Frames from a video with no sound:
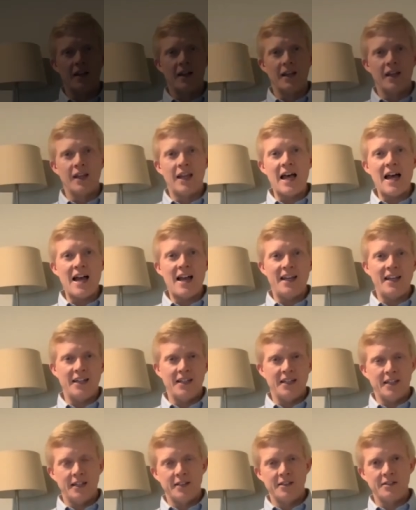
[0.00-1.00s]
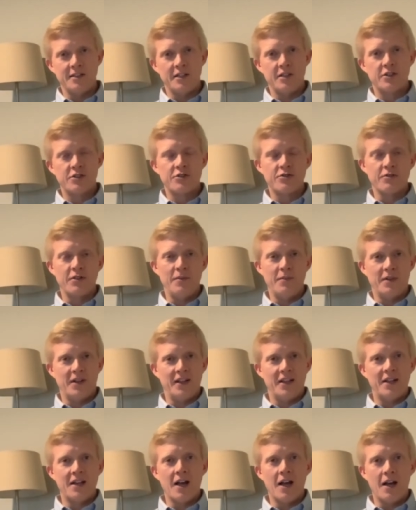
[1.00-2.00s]
Lying is
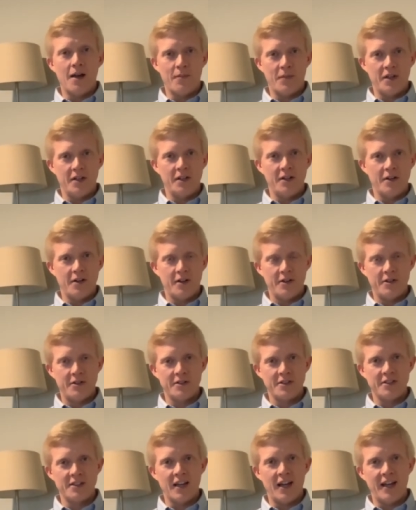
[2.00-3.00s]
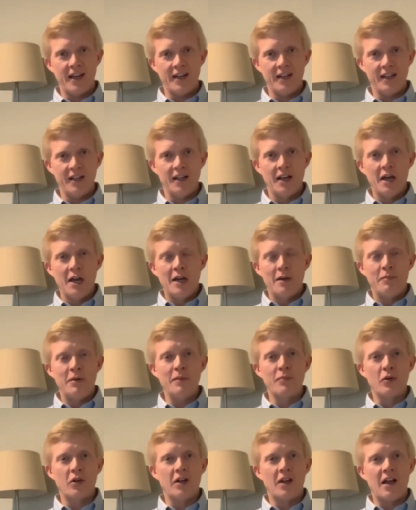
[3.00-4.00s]
extremely common in our society.
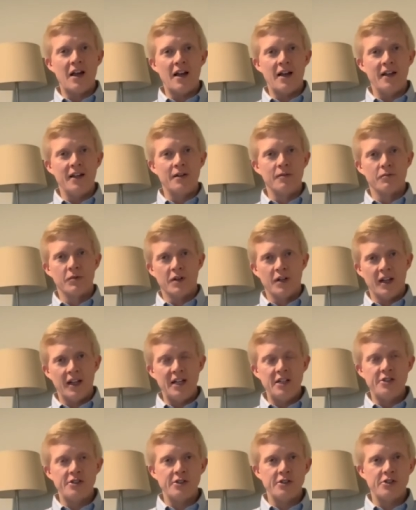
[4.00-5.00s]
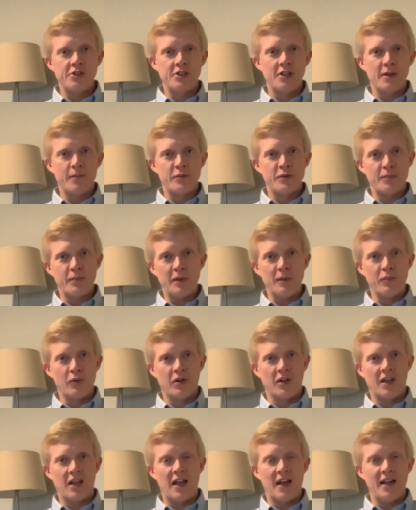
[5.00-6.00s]
People lie in relationships,
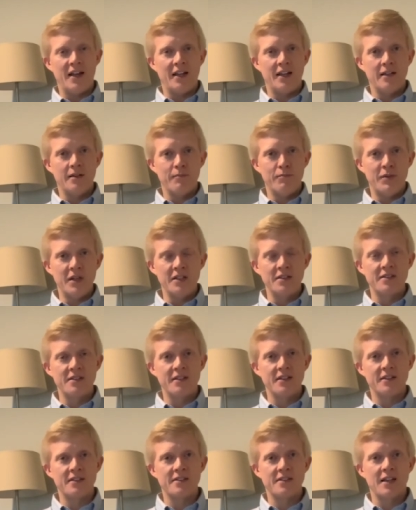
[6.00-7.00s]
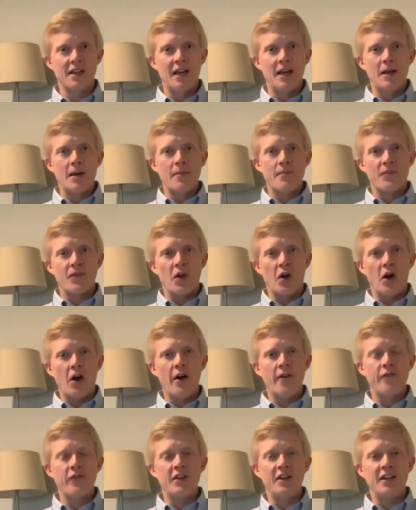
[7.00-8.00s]
people lie in business.
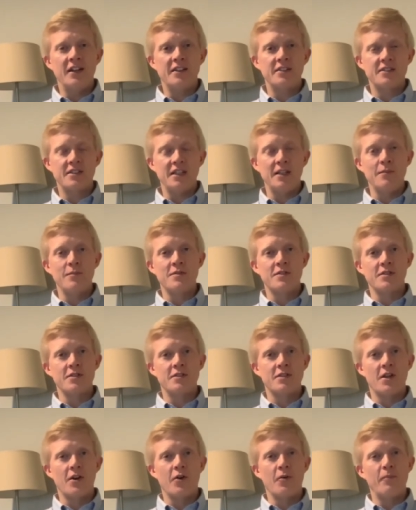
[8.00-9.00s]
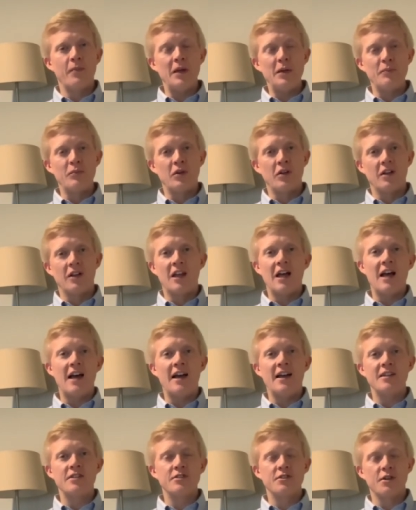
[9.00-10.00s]
Often it seems as though people
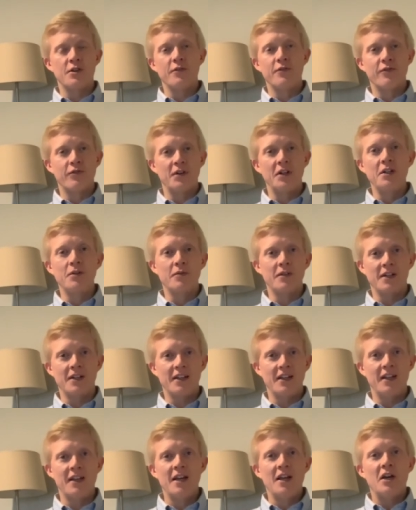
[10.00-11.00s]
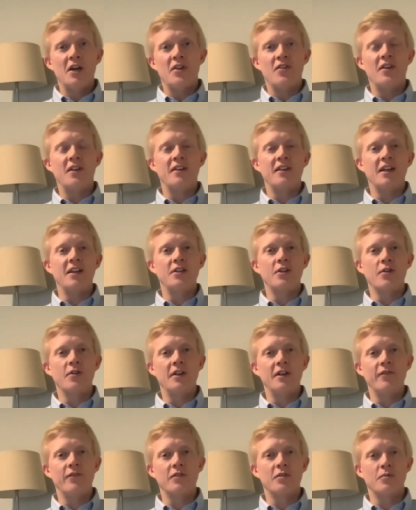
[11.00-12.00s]
lie so frequently that they
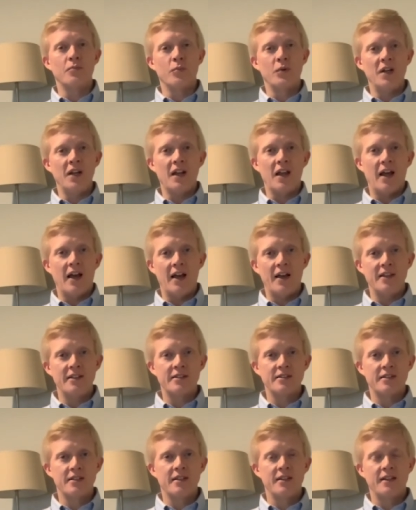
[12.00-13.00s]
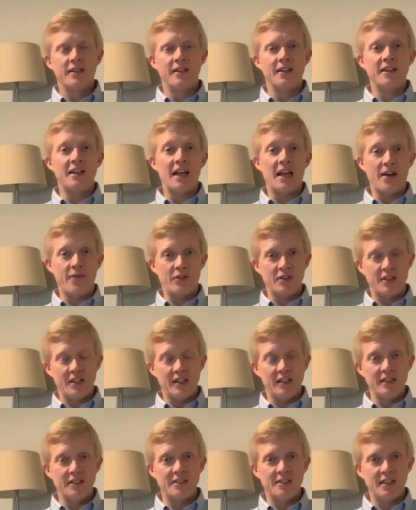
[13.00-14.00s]
don't even realize that they have a
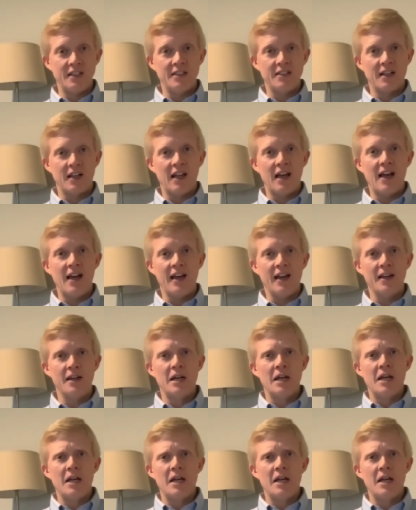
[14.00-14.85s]
tendency to lie.